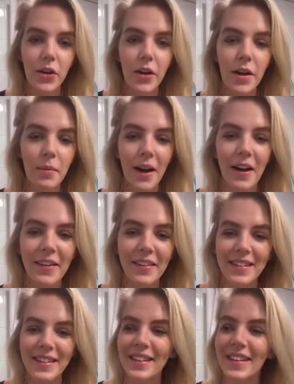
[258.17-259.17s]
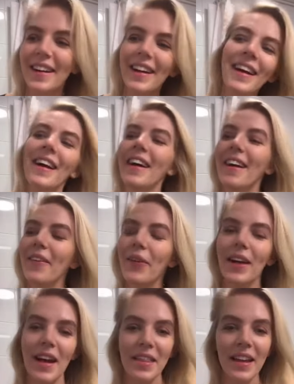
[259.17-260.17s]
Sorry about...
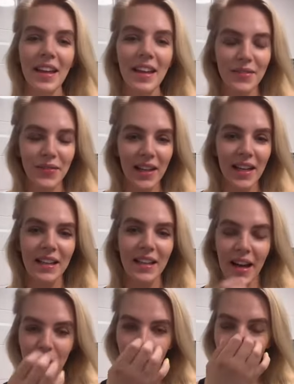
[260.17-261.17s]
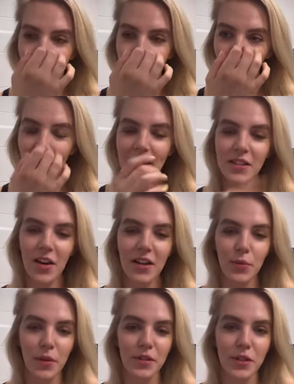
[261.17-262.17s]
Well, I think it's funny that we had
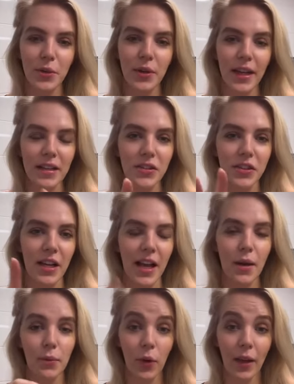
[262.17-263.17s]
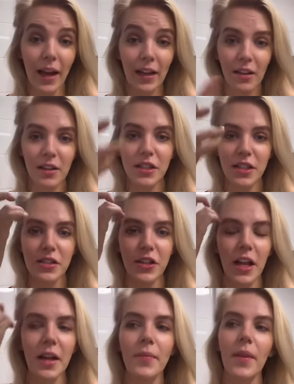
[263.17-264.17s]
talked with Duke yesterday. We had lunch
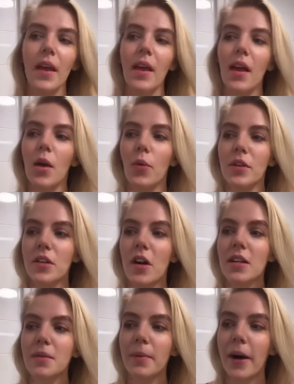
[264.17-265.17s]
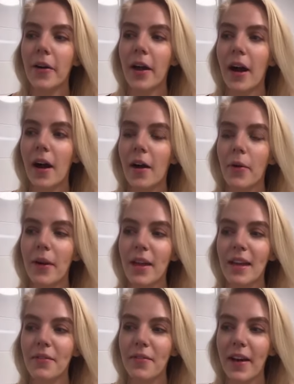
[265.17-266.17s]
yesterday. We talked about how
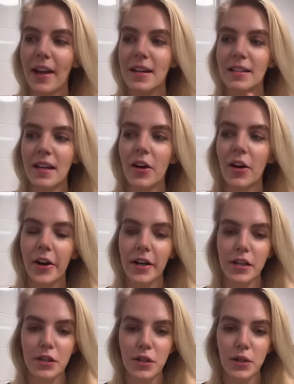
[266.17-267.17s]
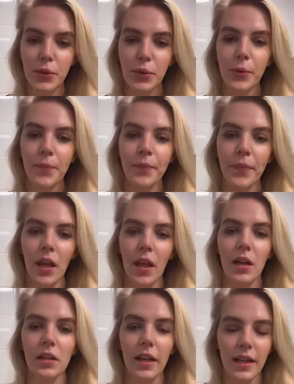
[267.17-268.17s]
he finds it hard to,
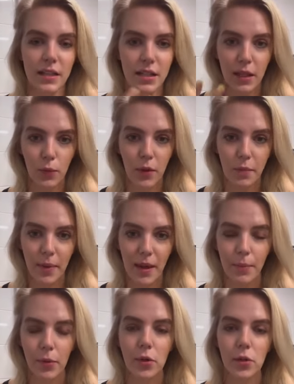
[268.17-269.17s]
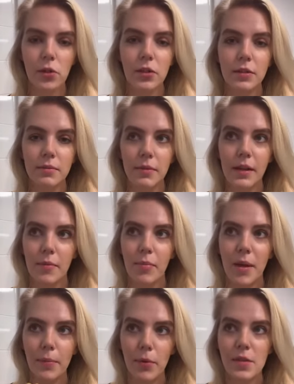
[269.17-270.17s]
like, deal with
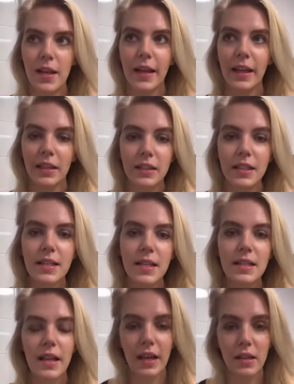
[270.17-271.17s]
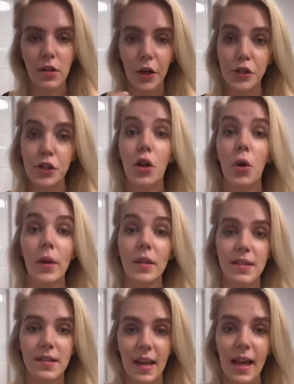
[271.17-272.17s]
people's, like, illnesses. Like, it's hard to know
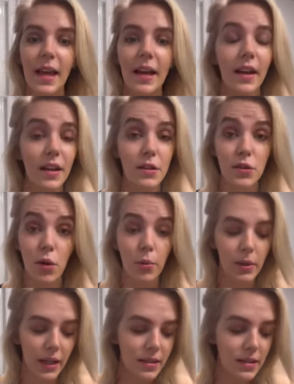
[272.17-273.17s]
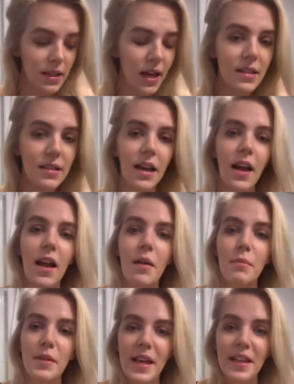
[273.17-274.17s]
what to say, and I can so relate to that.
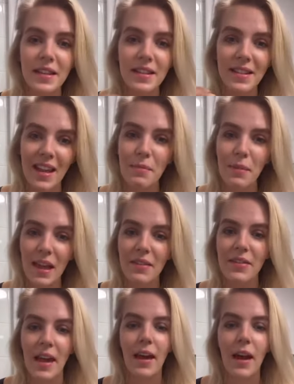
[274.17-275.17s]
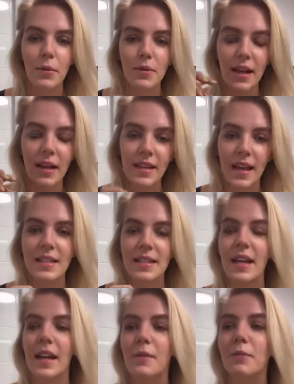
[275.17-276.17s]
But then the same evening, I was, like,
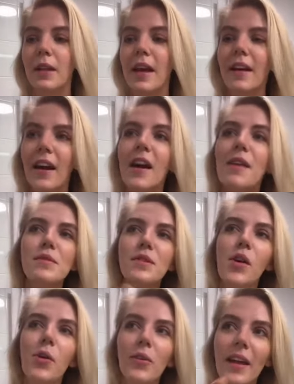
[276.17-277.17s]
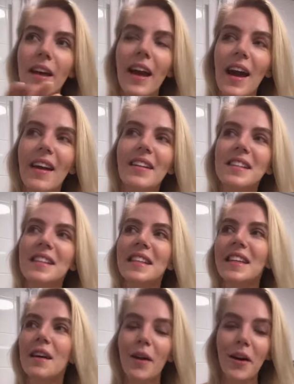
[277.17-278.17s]
texting him, like, I'm so, like,
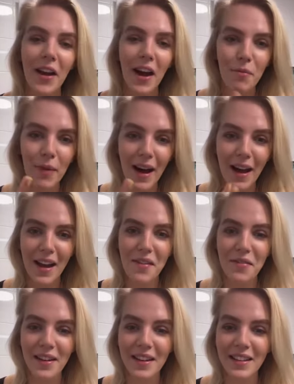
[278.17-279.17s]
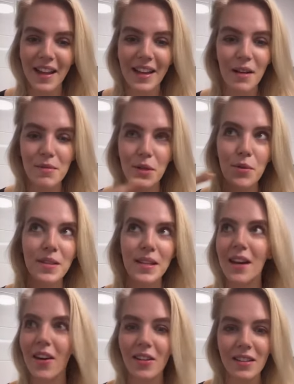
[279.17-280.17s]
angsty about how bad I feel. Like, I'm so
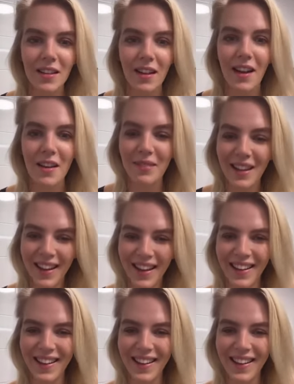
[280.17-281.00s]
sick all the time.